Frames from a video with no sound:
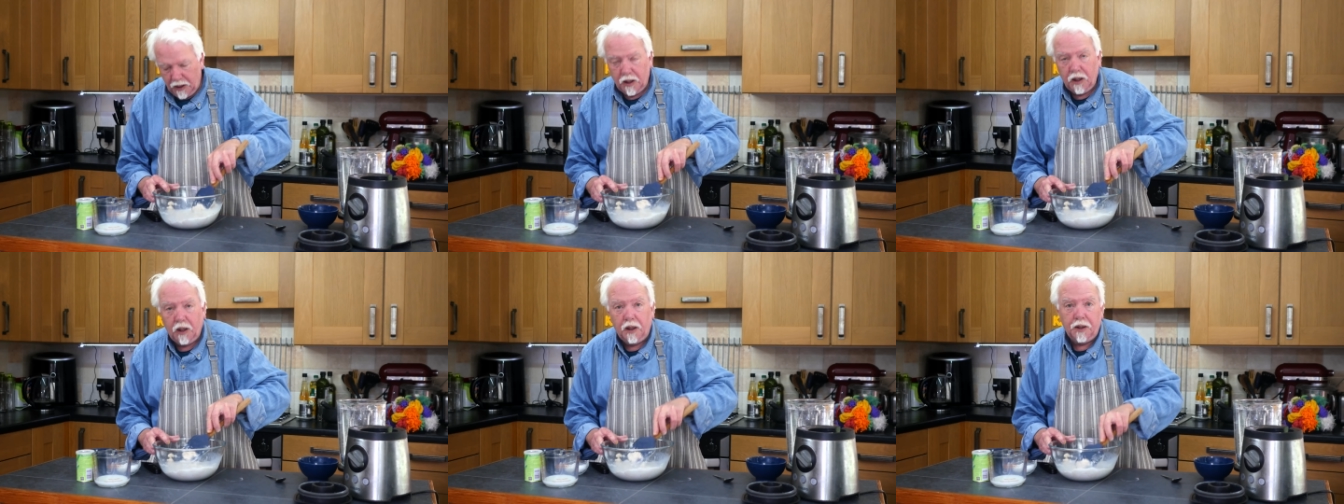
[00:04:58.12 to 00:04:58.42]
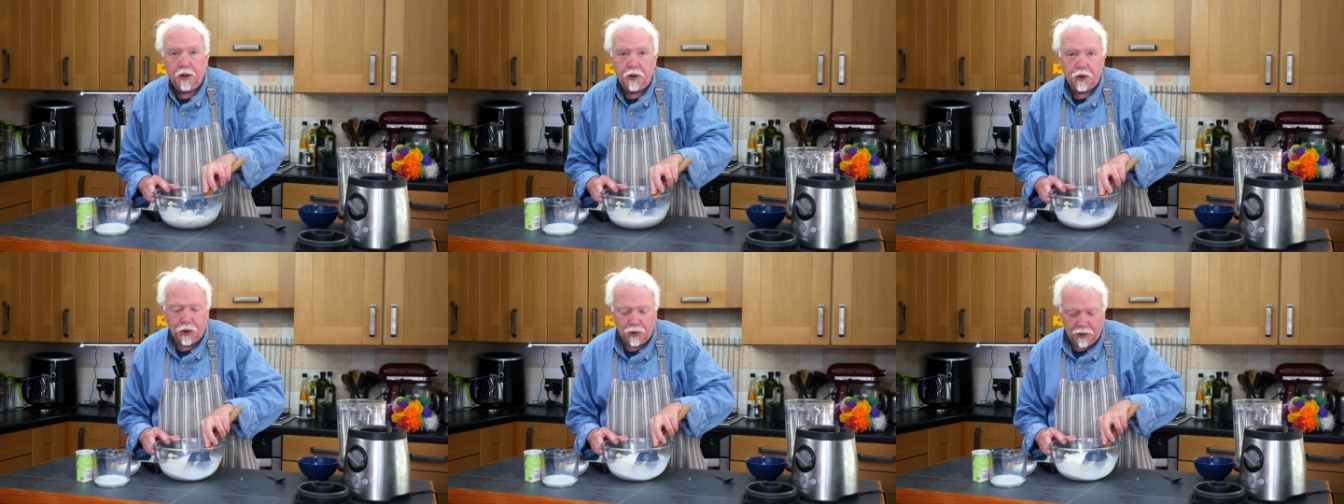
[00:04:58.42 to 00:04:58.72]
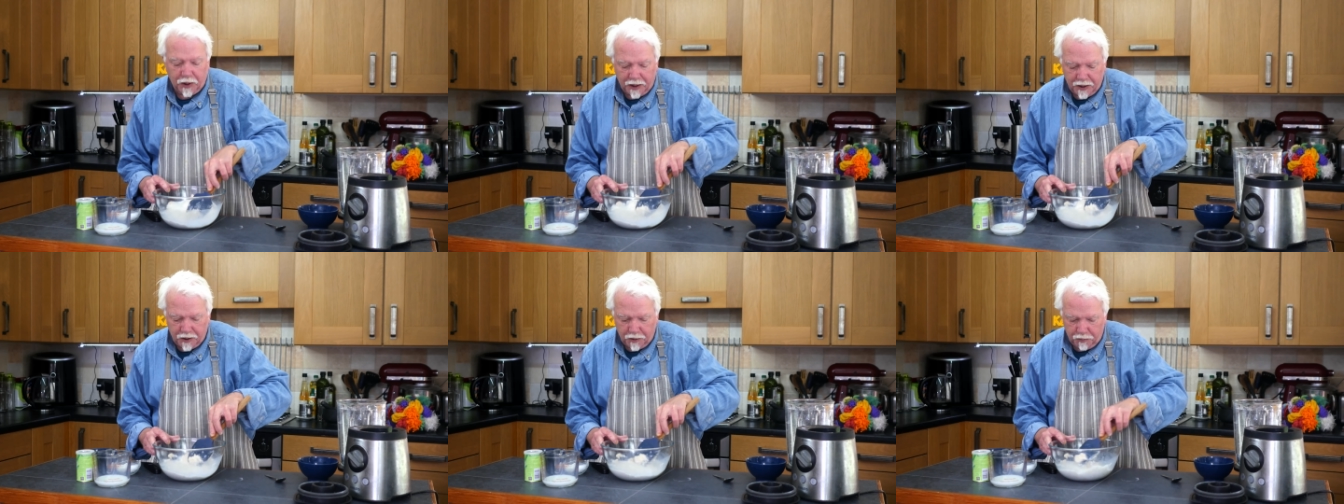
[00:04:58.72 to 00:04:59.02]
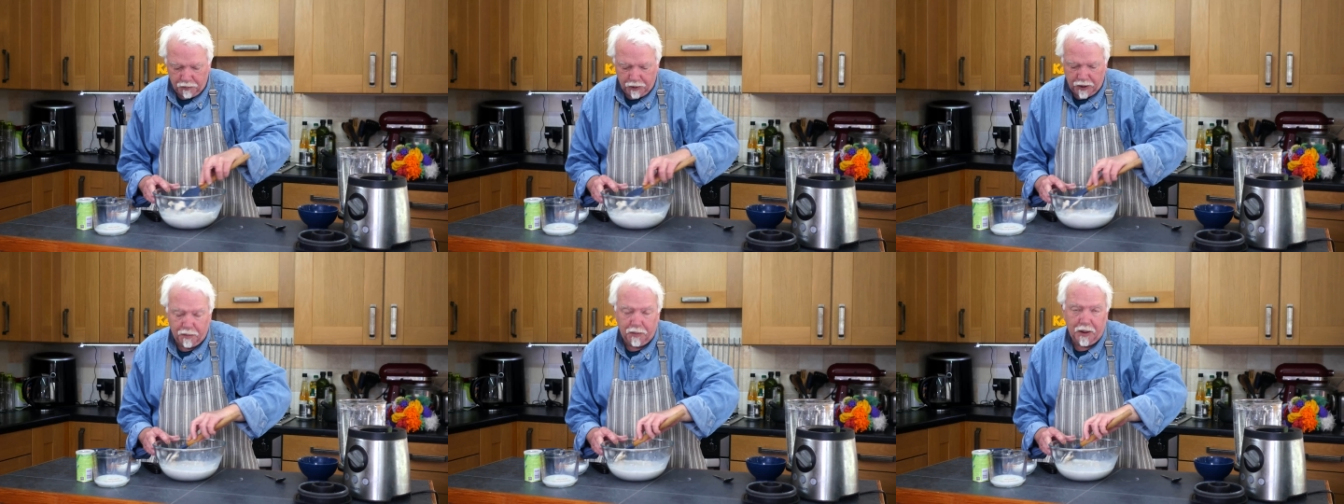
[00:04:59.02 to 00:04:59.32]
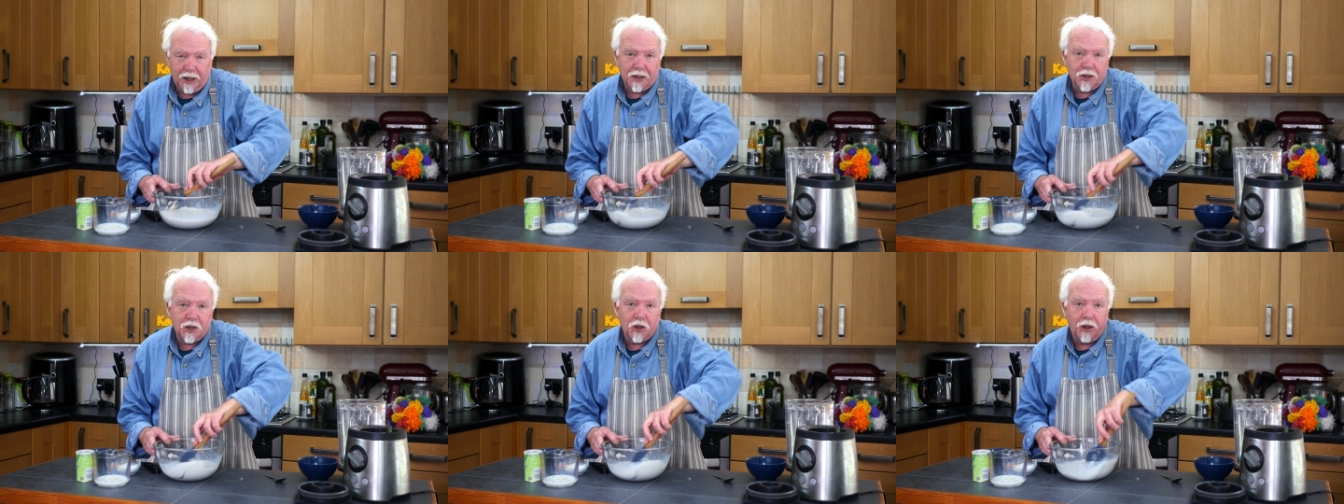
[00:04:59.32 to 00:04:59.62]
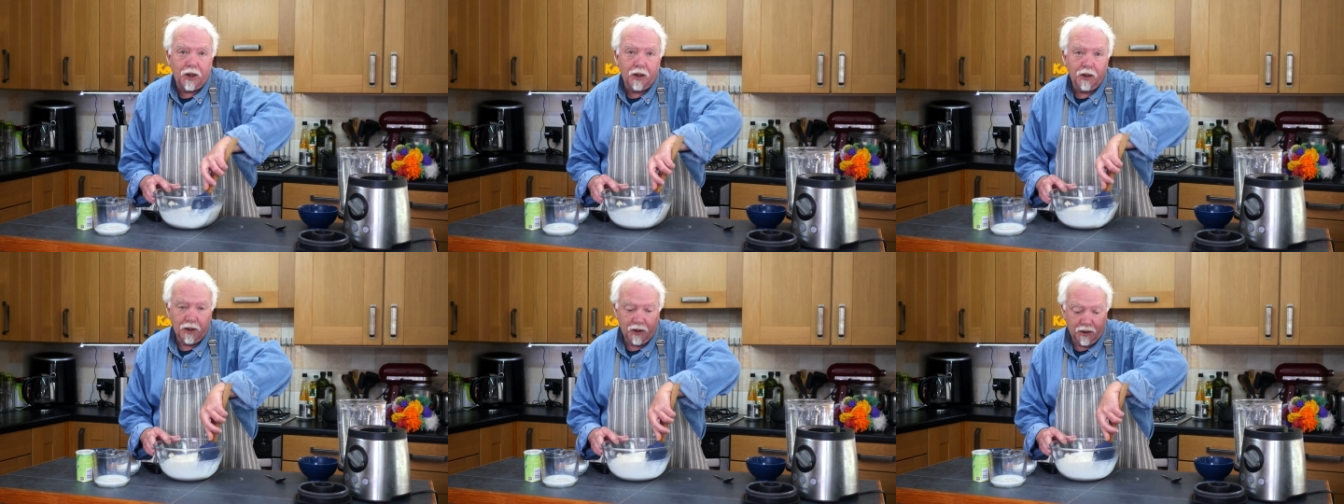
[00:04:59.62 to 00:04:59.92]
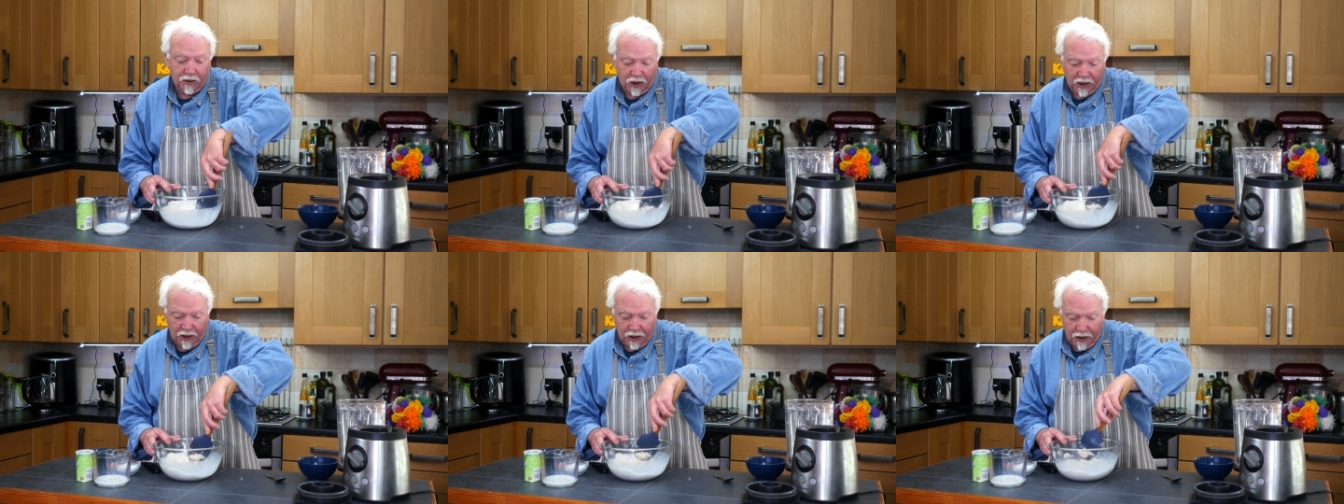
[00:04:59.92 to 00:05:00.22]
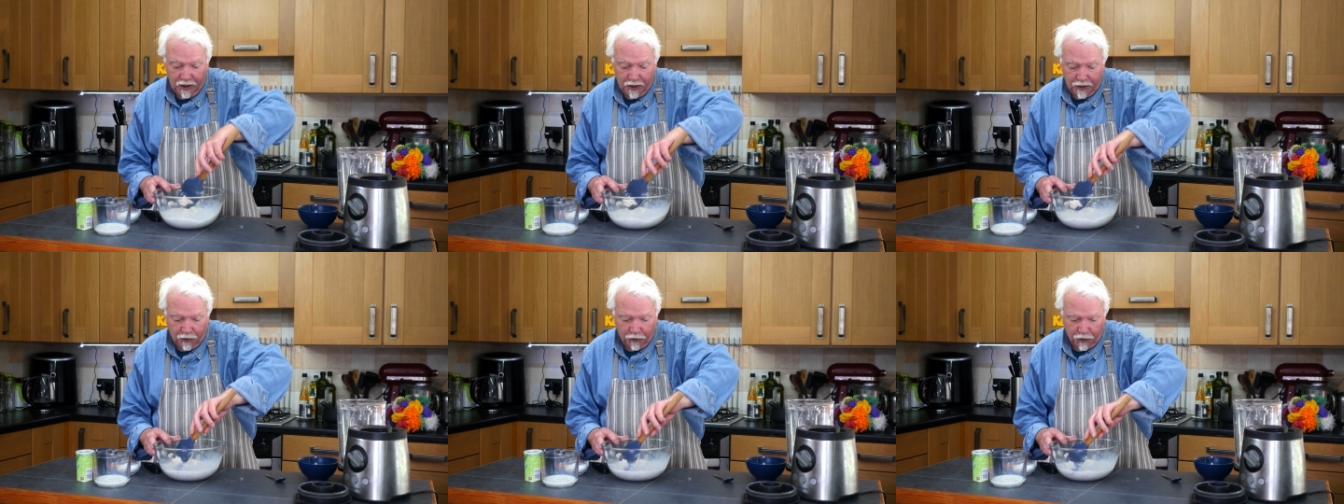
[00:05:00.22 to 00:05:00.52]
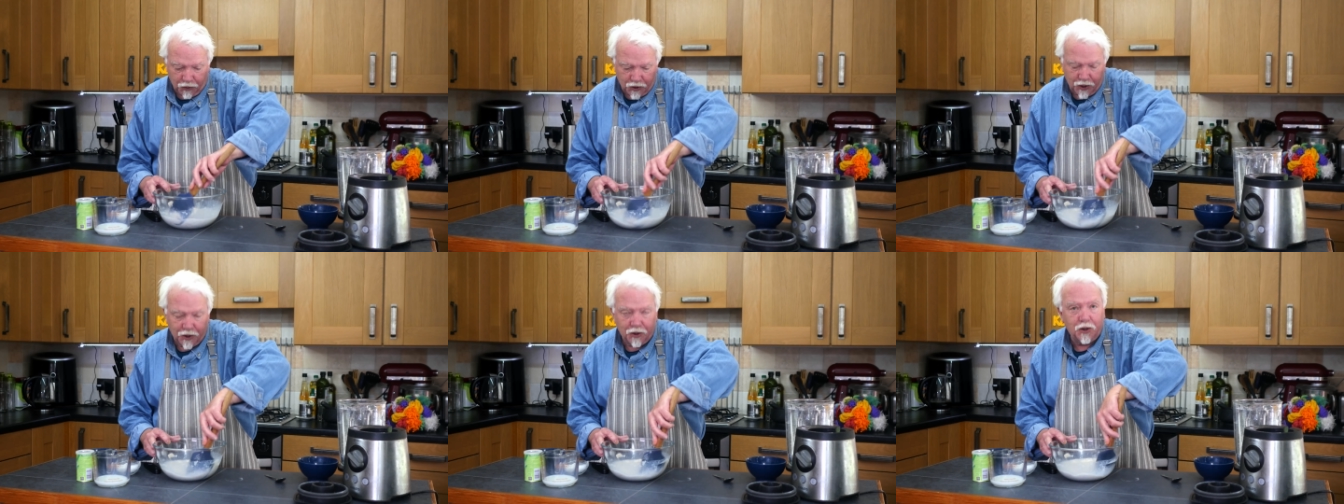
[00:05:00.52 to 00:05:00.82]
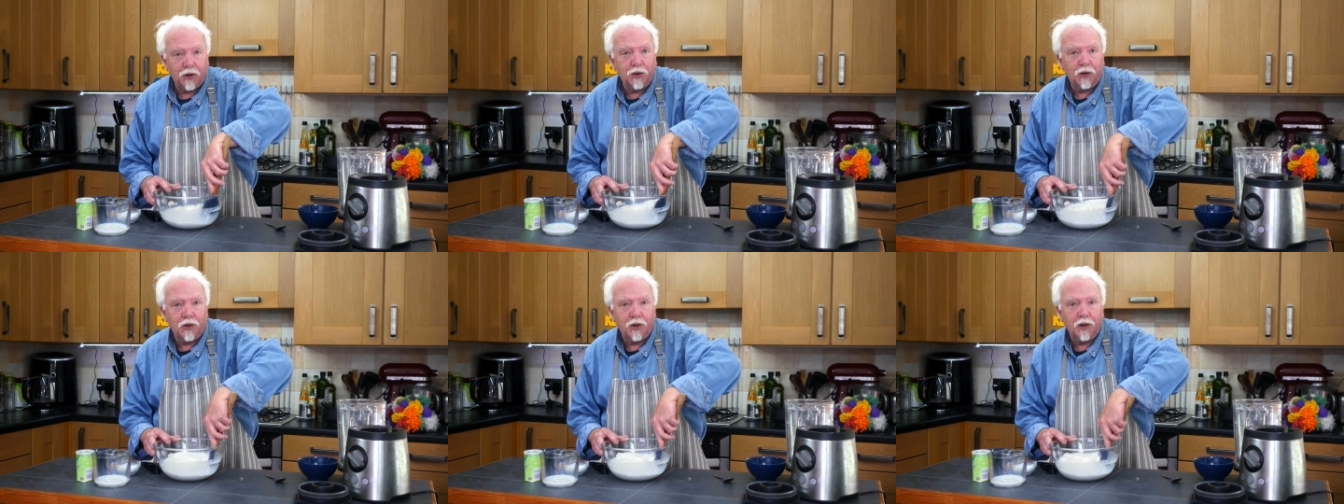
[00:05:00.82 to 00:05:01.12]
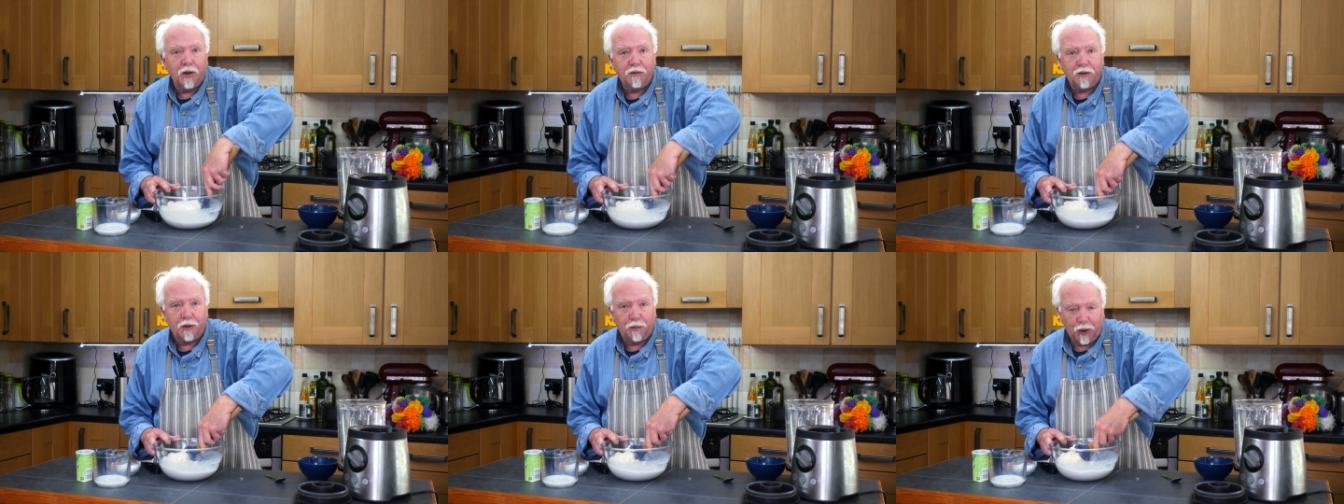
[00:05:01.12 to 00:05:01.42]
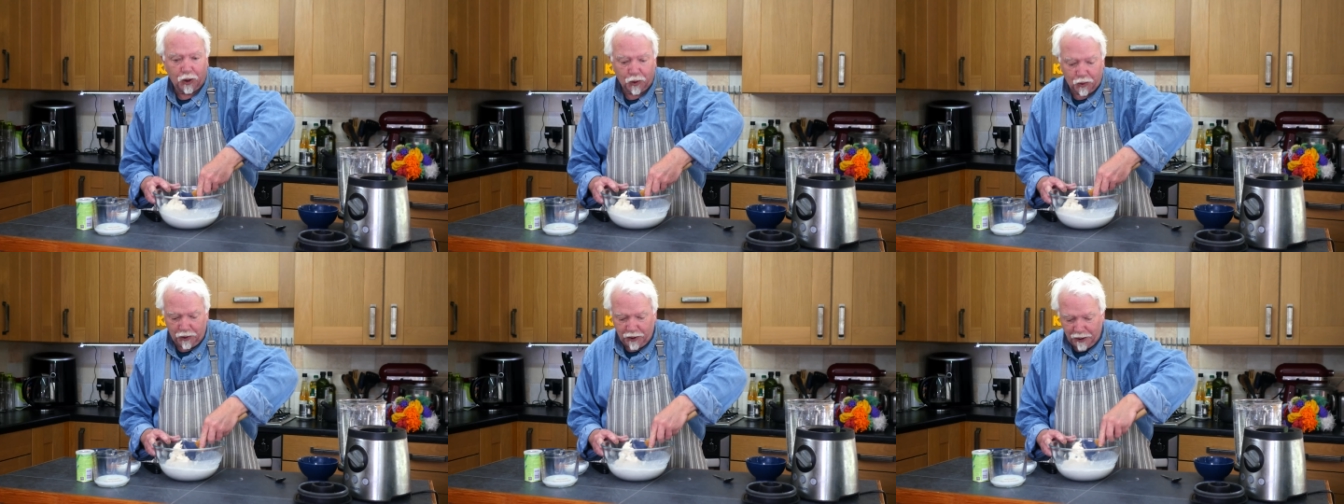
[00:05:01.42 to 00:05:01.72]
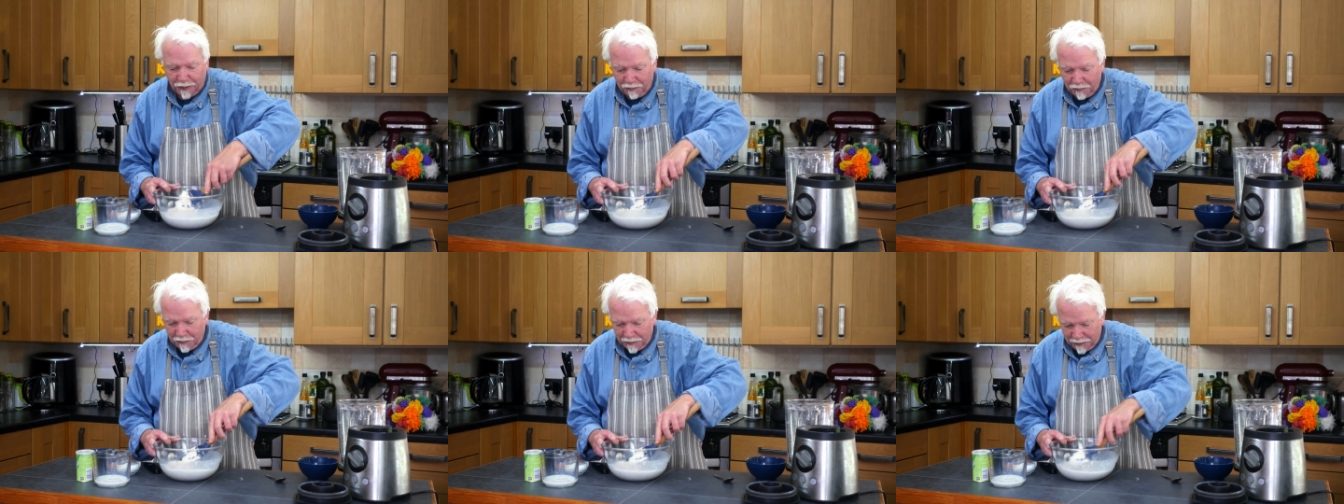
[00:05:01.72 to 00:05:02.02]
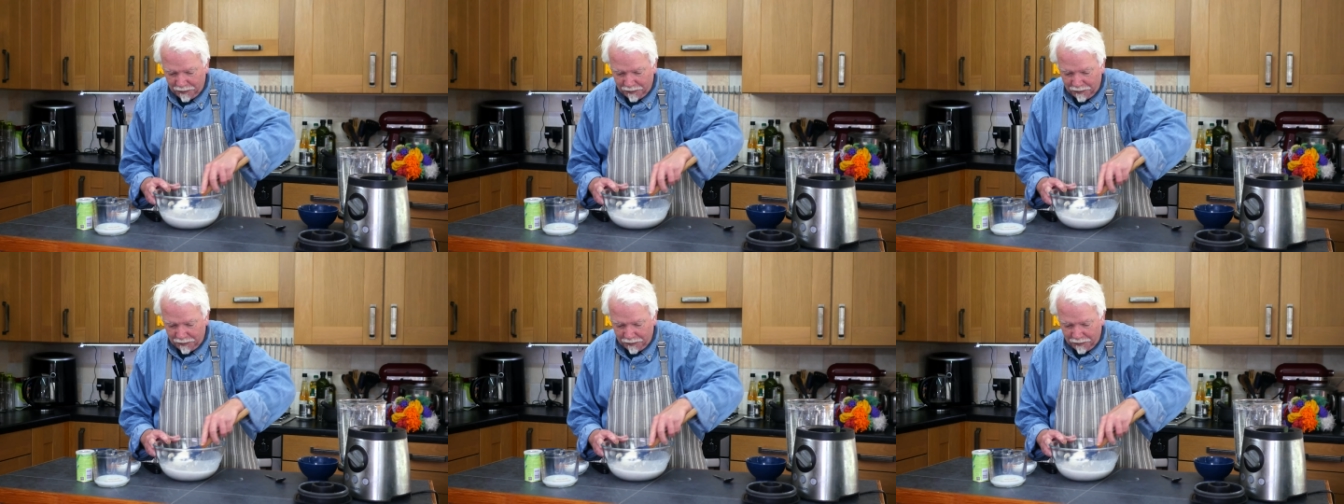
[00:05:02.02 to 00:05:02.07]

And you should end up with a batter the consistency of double cream,